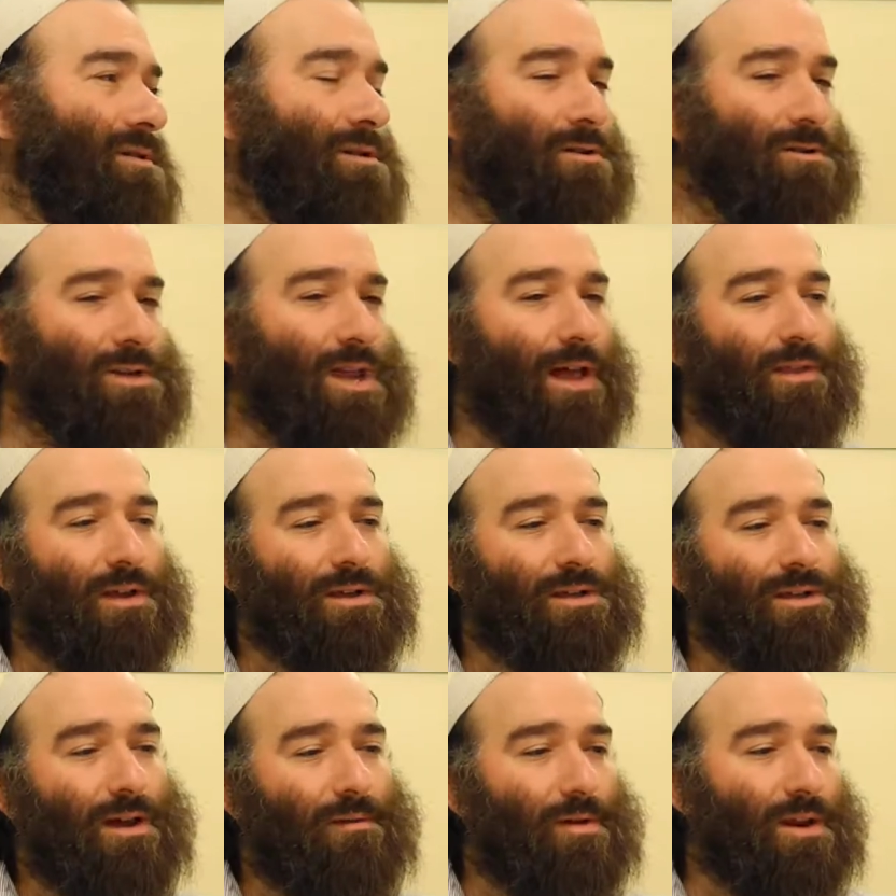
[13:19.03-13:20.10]
You're telling
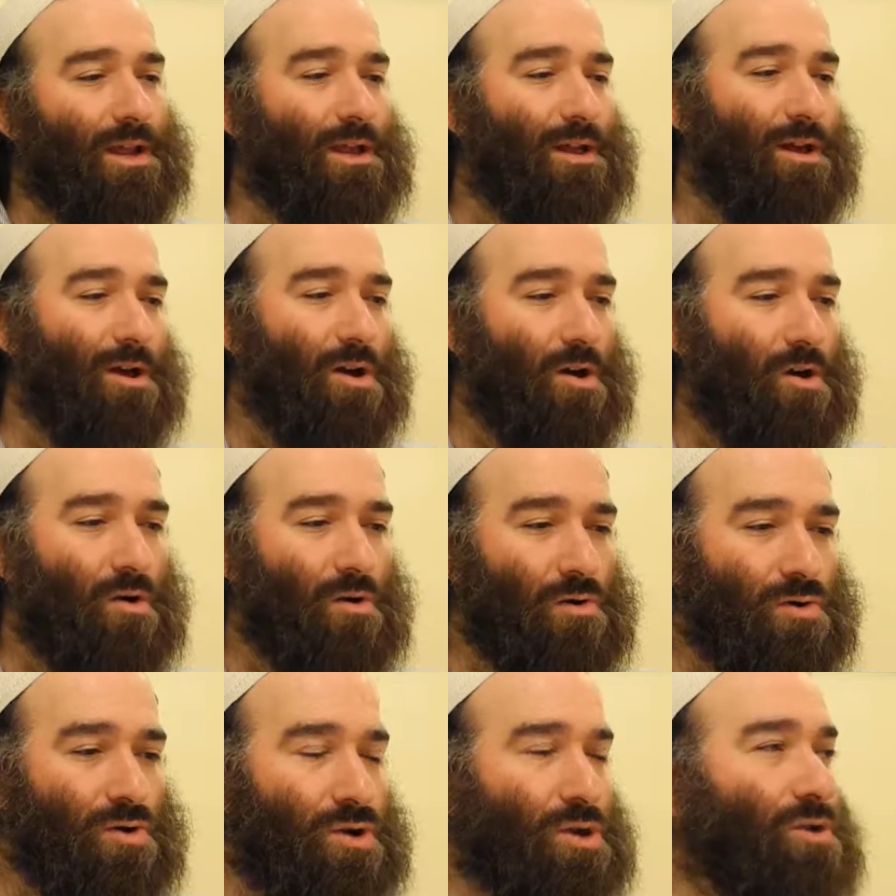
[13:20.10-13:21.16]
somebody
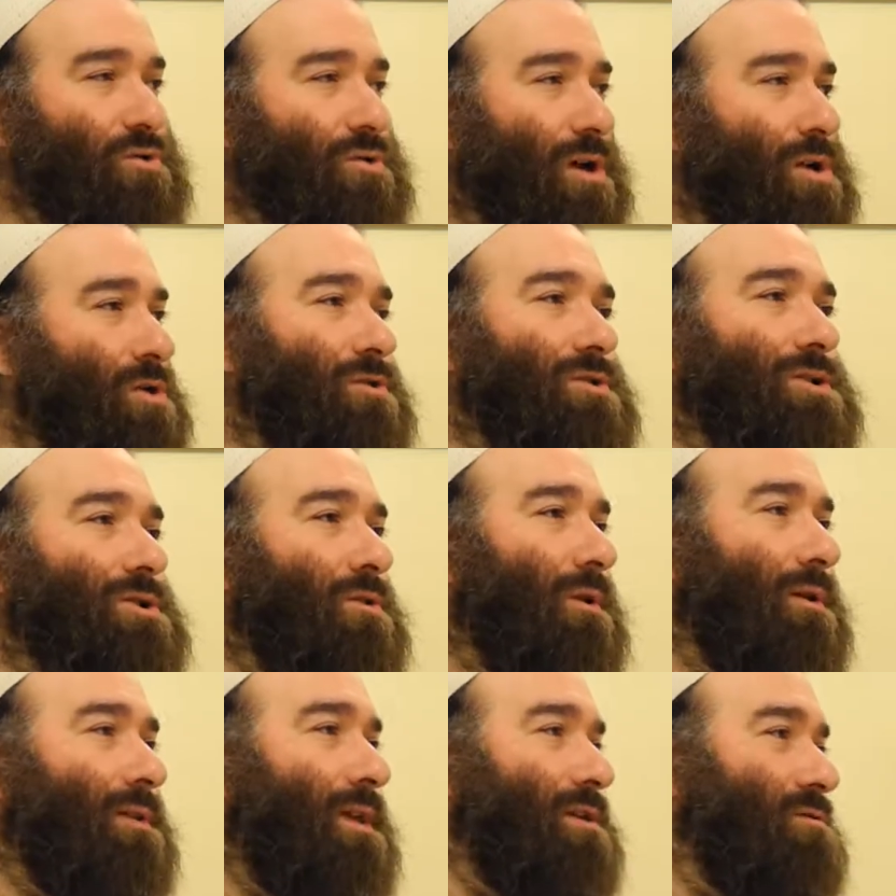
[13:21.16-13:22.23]
a news
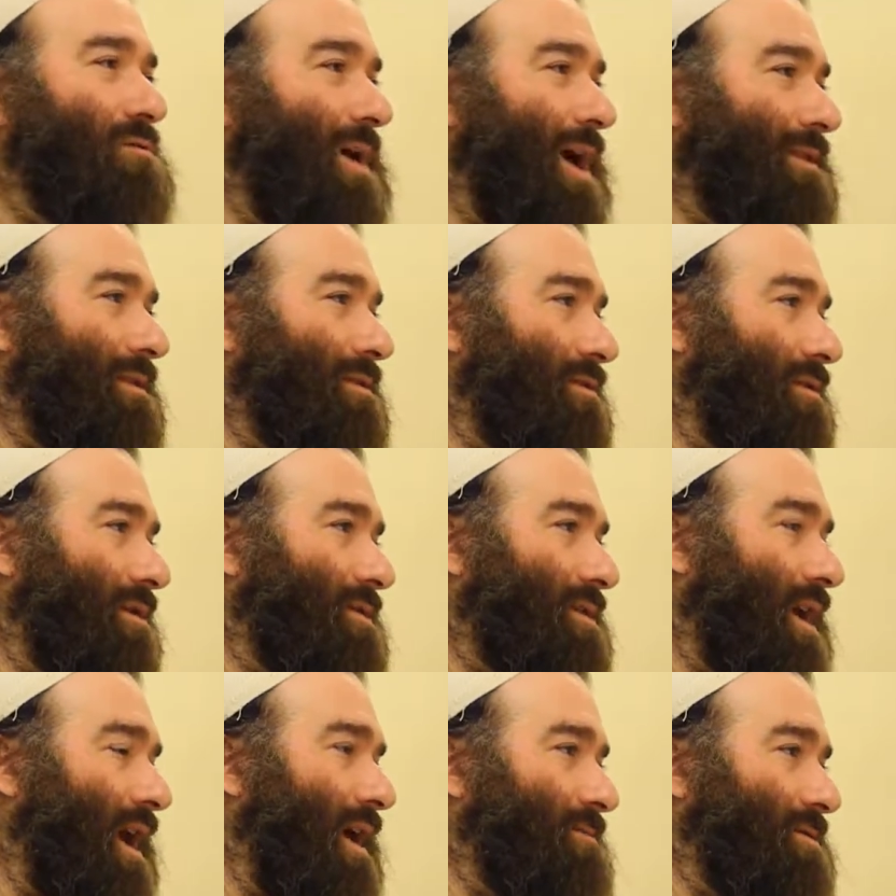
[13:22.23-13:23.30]
story that you read in the New York
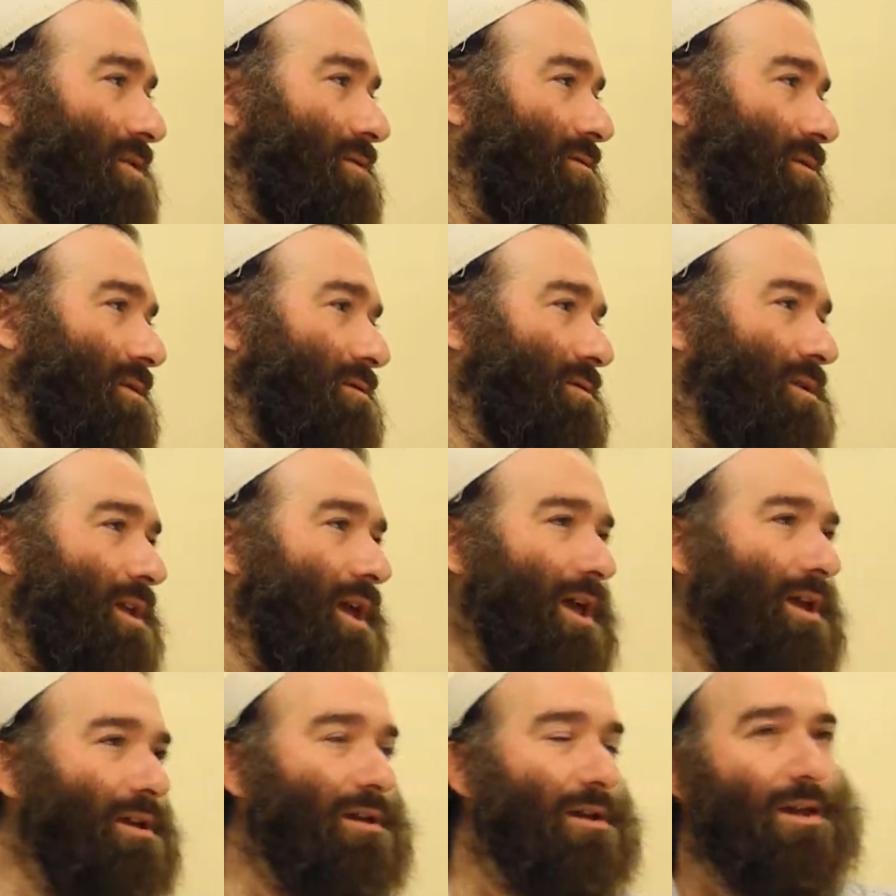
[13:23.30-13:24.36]
Times earlier today.